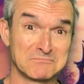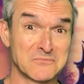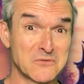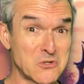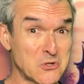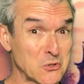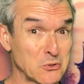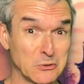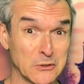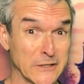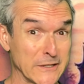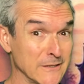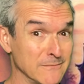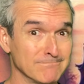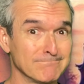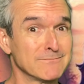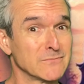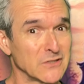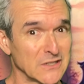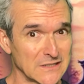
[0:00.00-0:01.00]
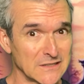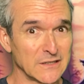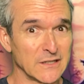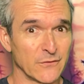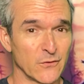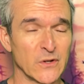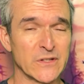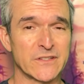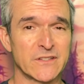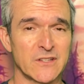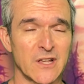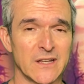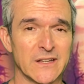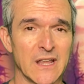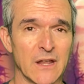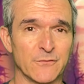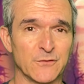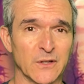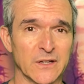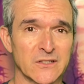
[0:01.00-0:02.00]
Truly. The Deliverance. It's on
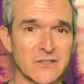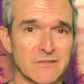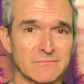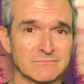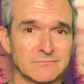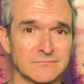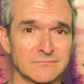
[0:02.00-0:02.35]
Netflix.